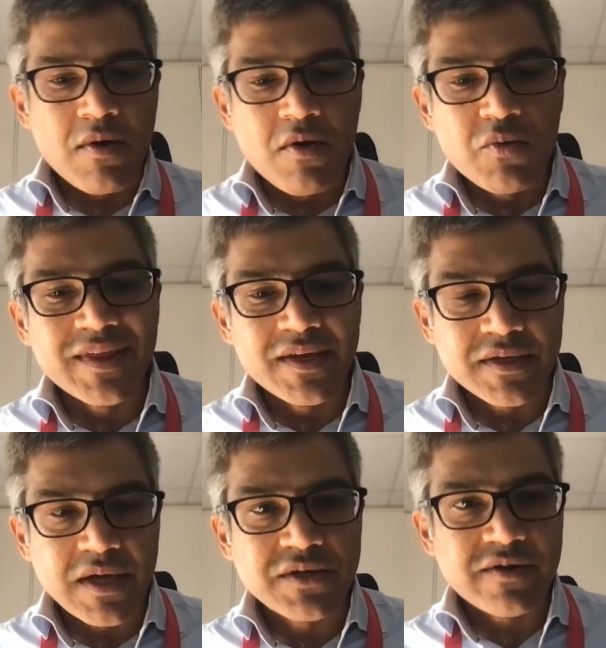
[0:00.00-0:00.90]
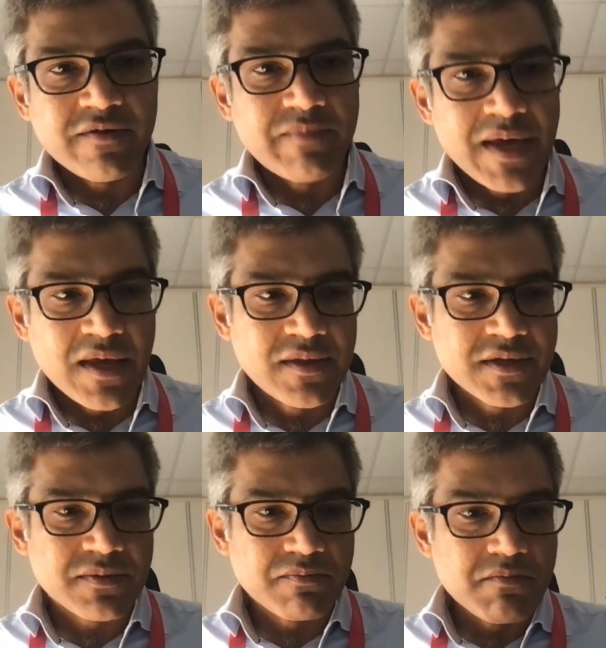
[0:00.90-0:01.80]
all with the intention of making
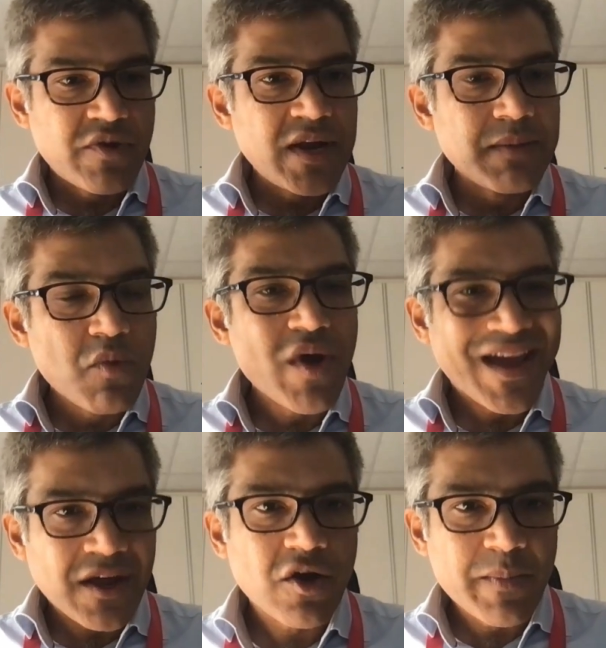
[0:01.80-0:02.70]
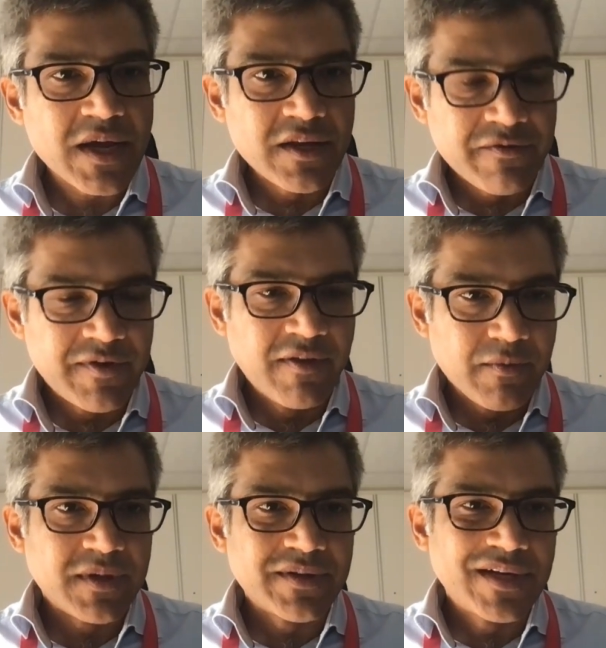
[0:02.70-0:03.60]
this really more economically
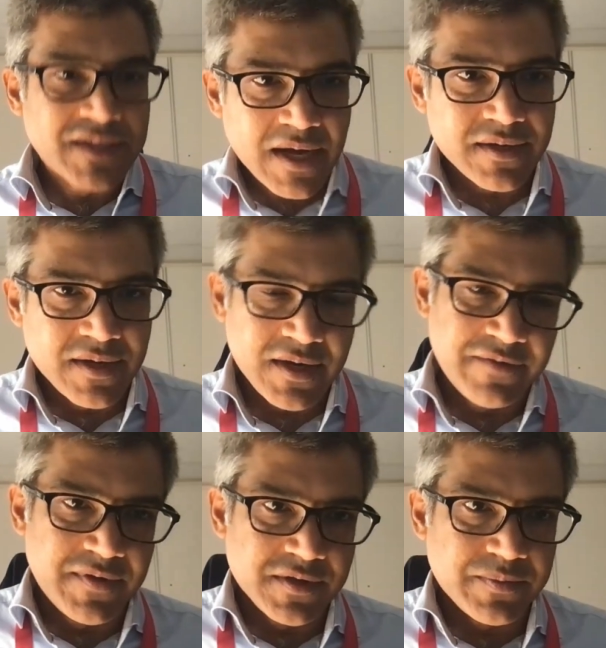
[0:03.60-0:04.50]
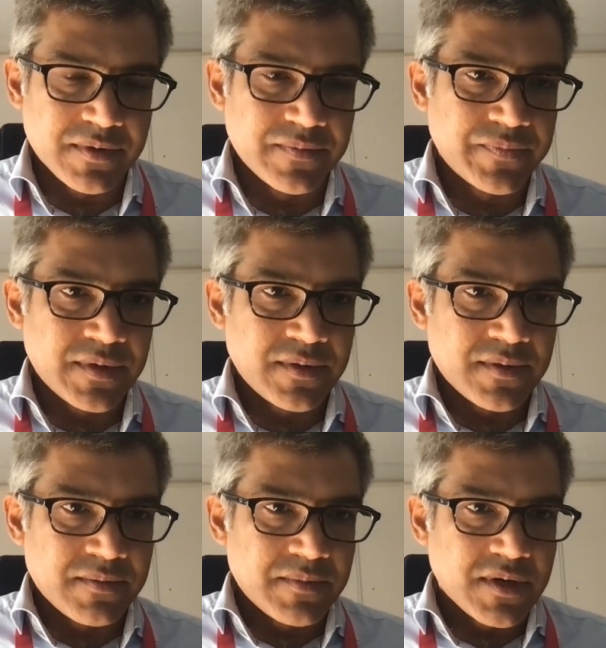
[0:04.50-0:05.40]
feasible than technically feasible,
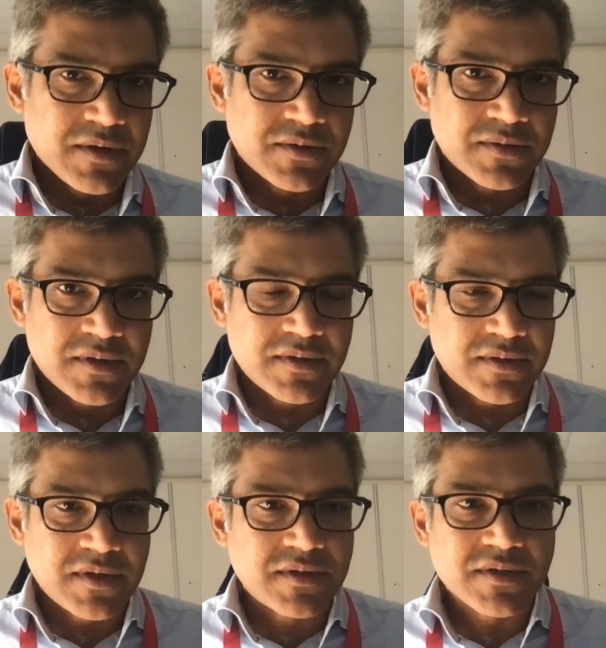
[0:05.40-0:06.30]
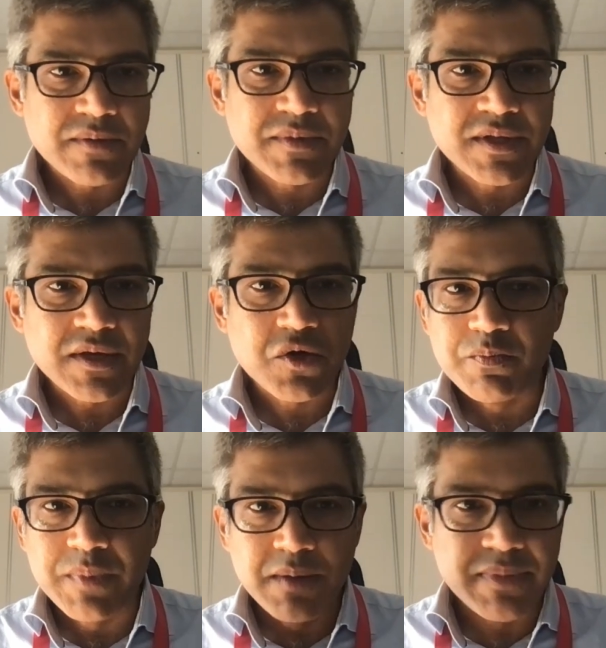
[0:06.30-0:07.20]
because this is something that
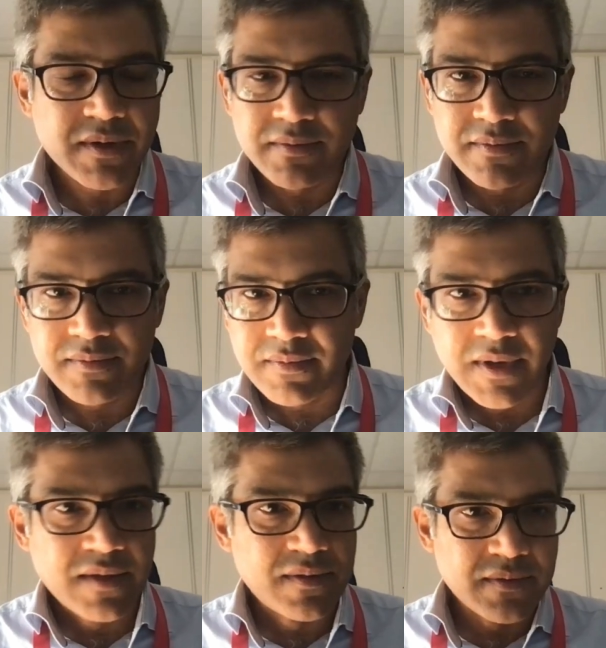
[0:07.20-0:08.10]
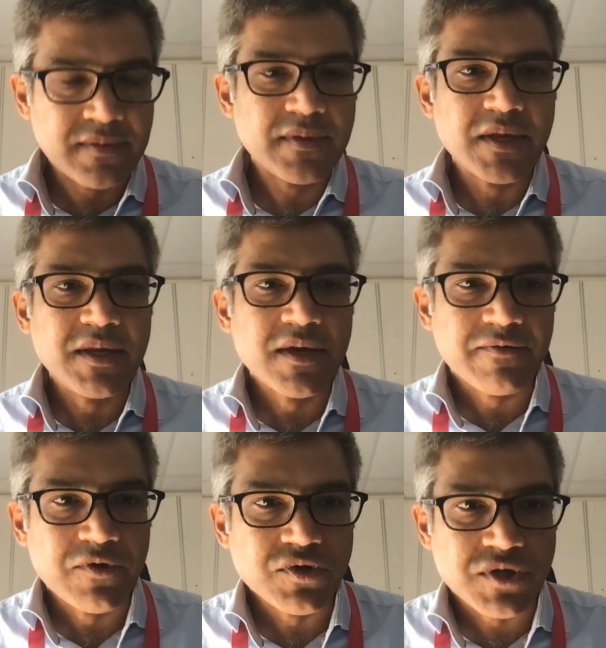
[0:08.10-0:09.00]
could be built in the near
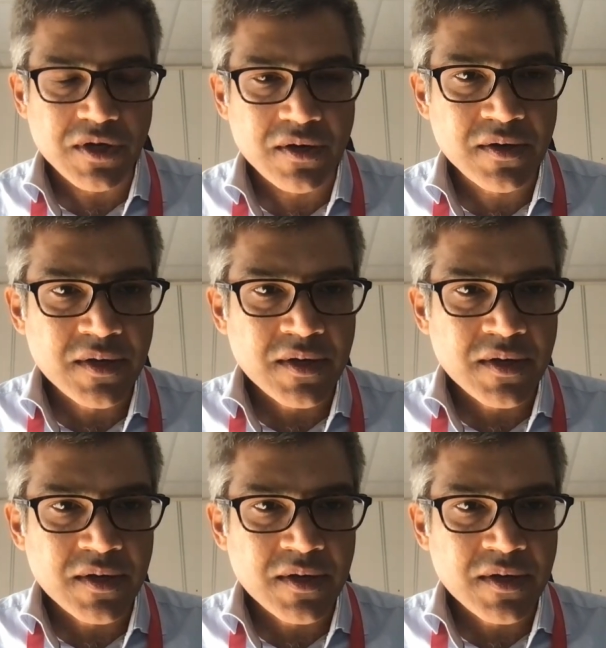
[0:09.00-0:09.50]
future.